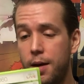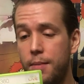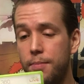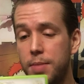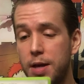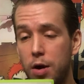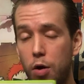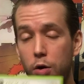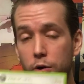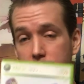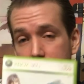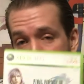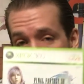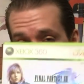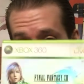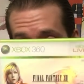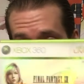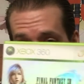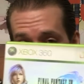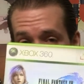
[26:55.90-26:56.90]
me holding
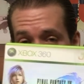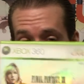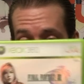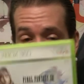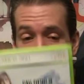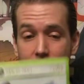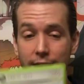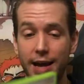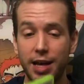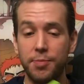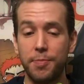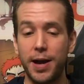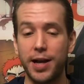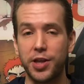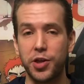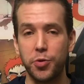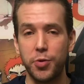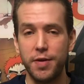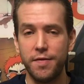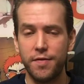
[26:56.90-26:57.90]
here is obviously the
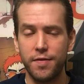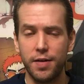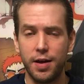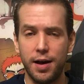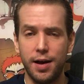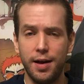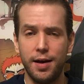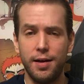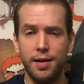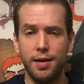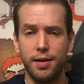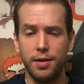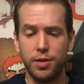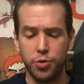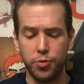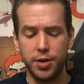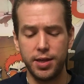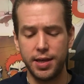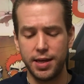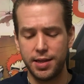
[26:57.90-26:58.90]
Xbox
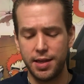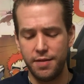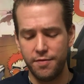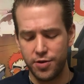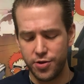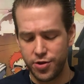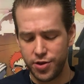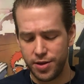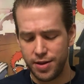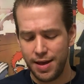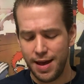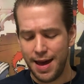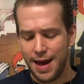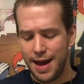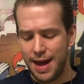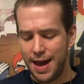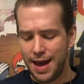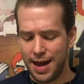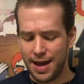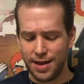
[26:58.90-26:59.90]
360 version.
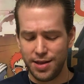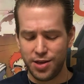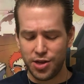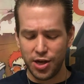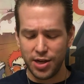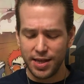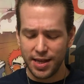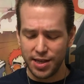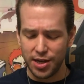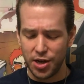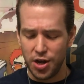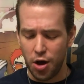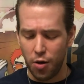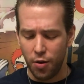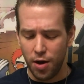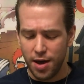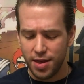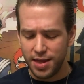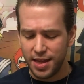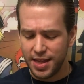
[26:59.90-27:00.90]
And just as a
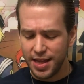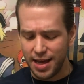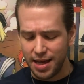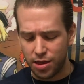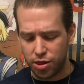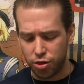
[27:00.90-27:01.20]
note, this is a